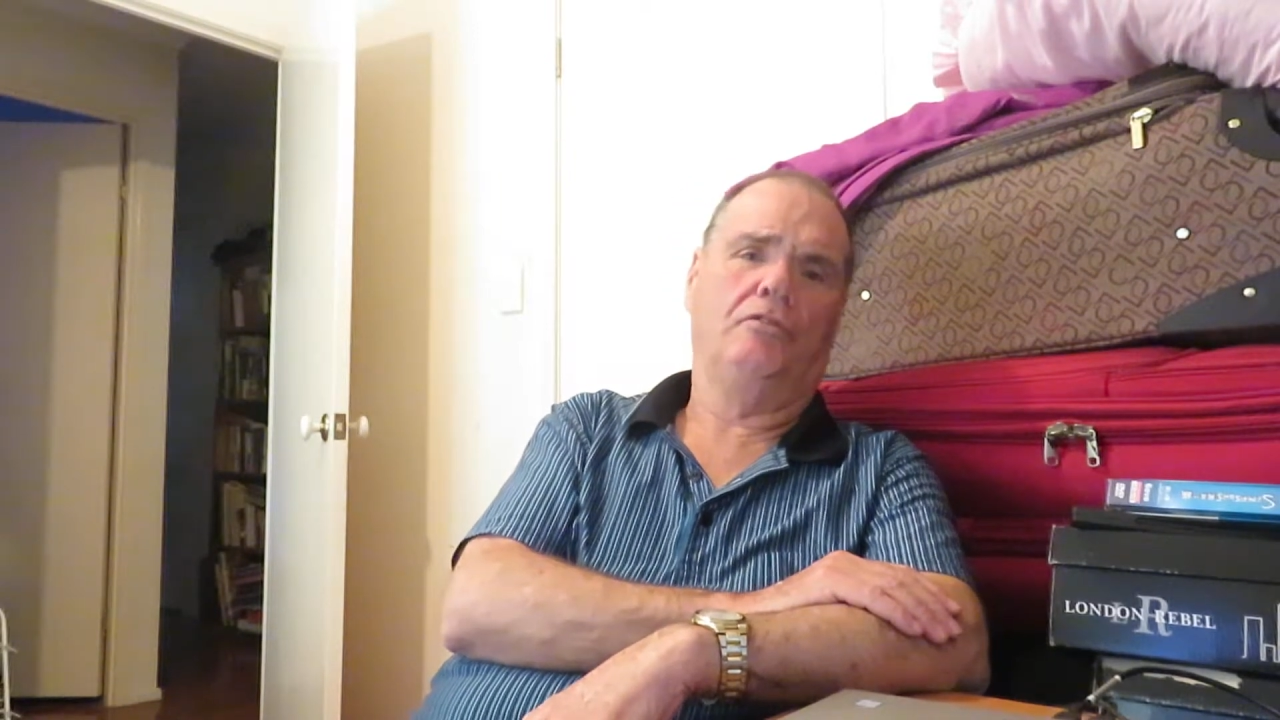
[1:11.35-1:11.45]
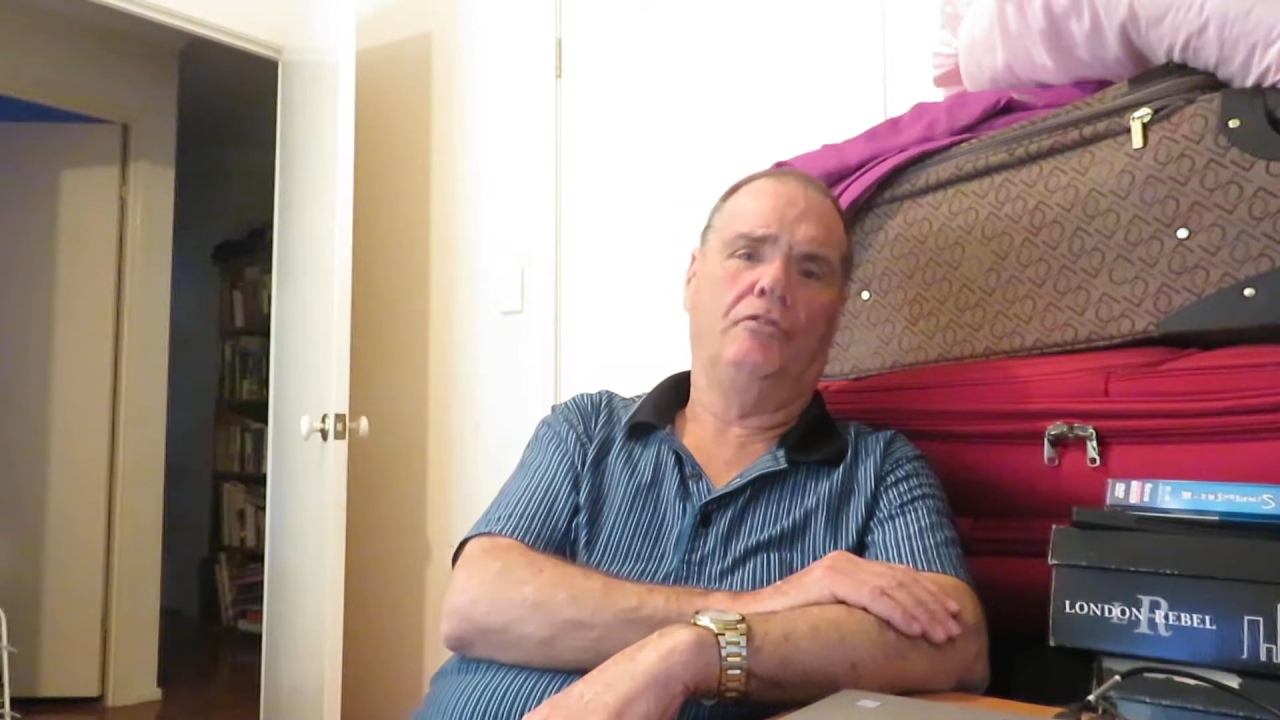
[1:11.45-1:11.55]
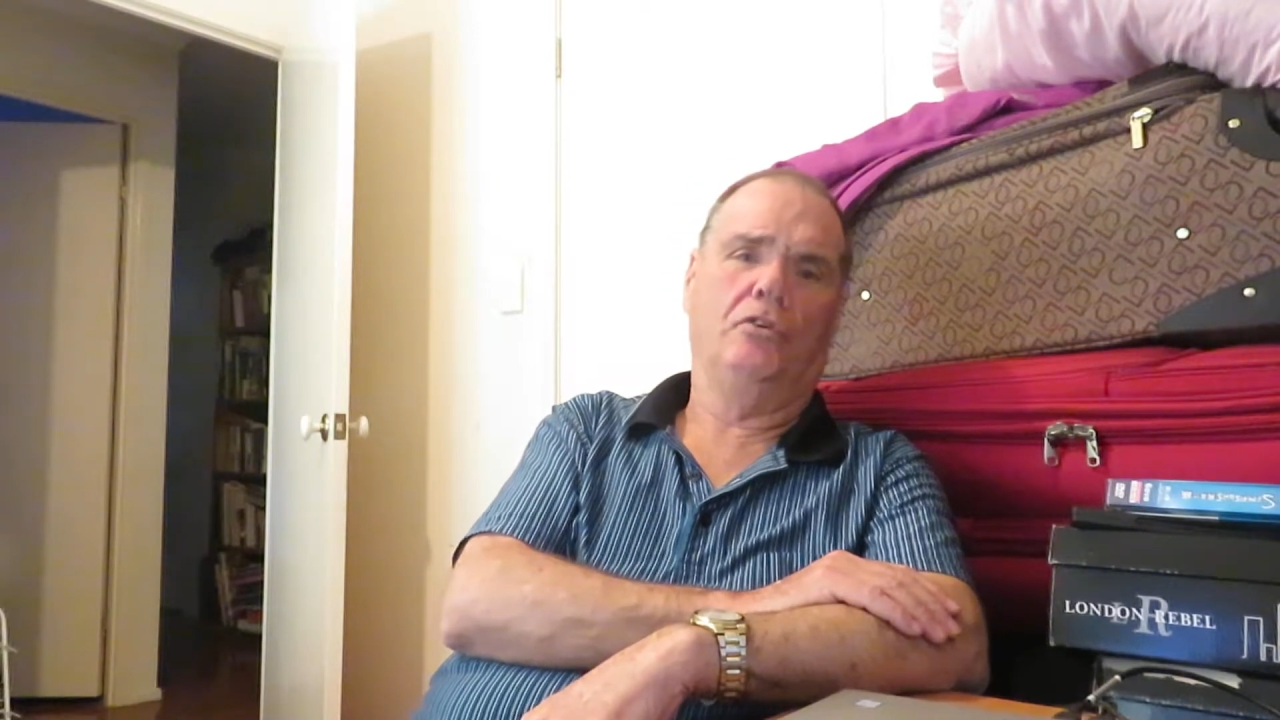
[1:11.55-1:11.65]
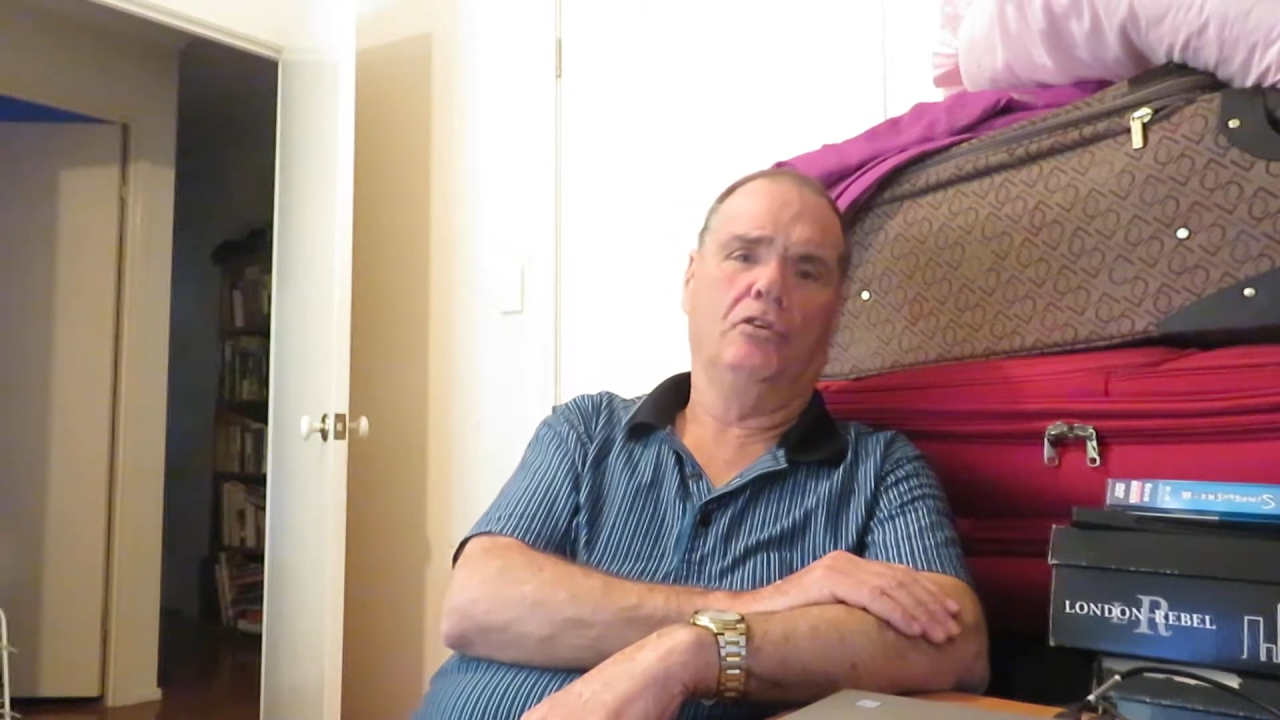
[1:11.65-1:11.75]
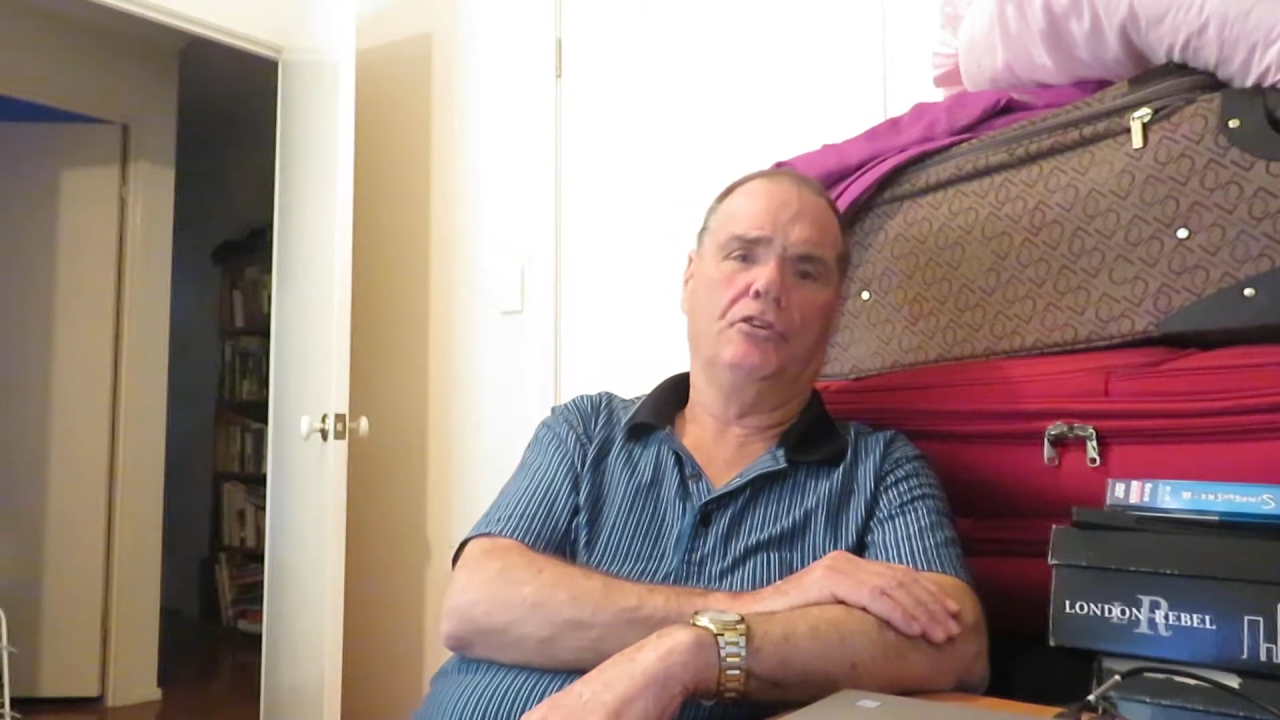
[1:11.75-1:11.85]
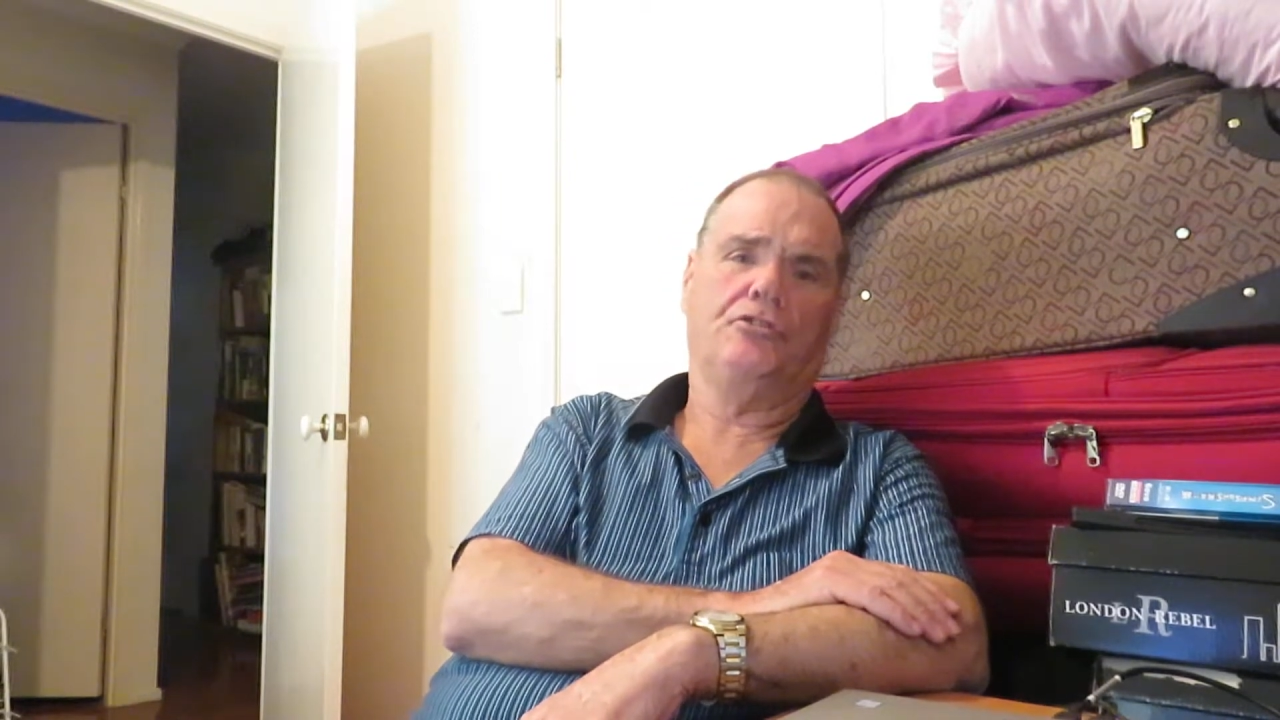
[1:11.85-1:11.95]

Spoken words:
full